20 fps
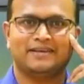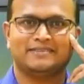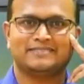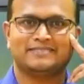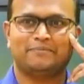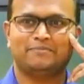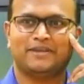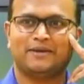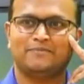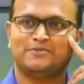
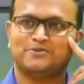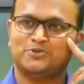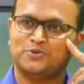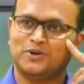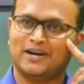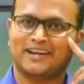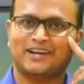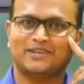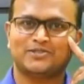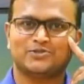Sometimes
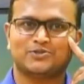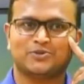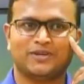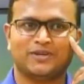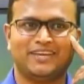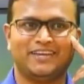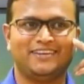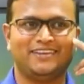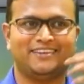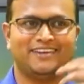you are also
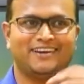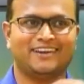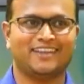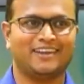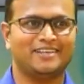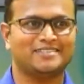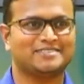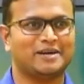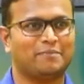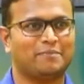
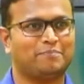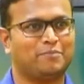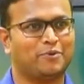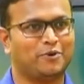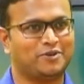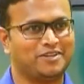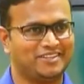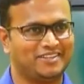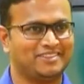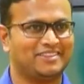internally
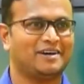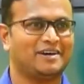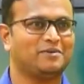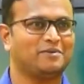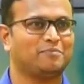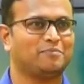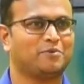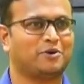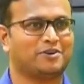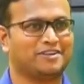supporting the
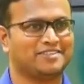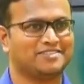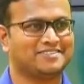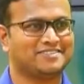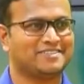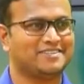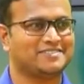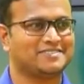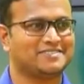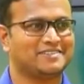
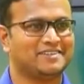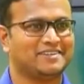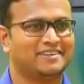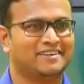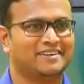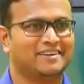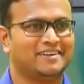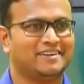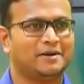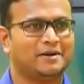protesters,
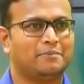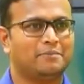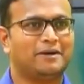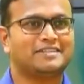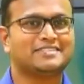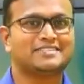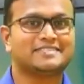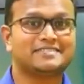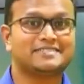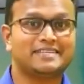
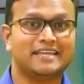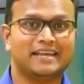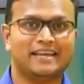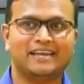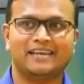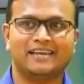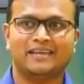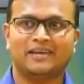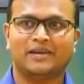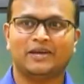but
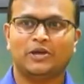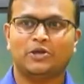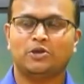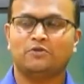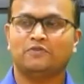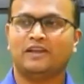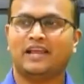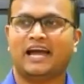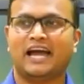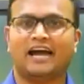still
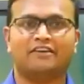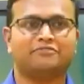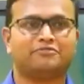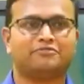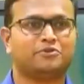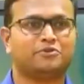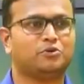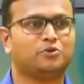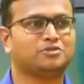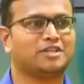you will have
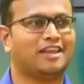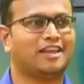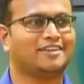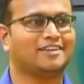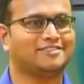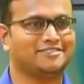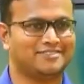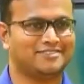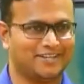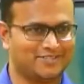to do the
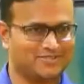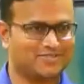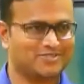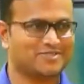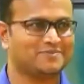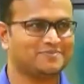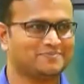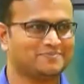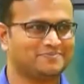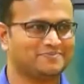lathi
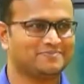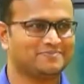charge.